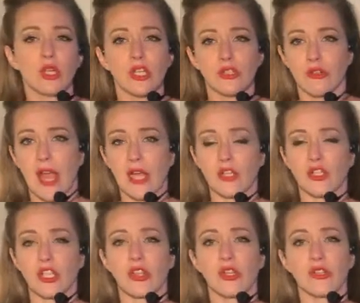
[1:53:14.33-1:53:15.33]

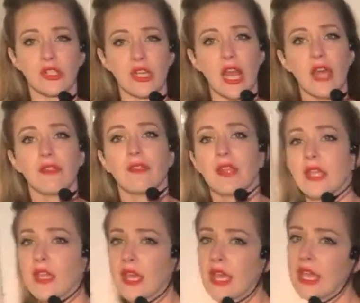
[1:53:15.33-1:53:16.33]
contraction, there's nothing.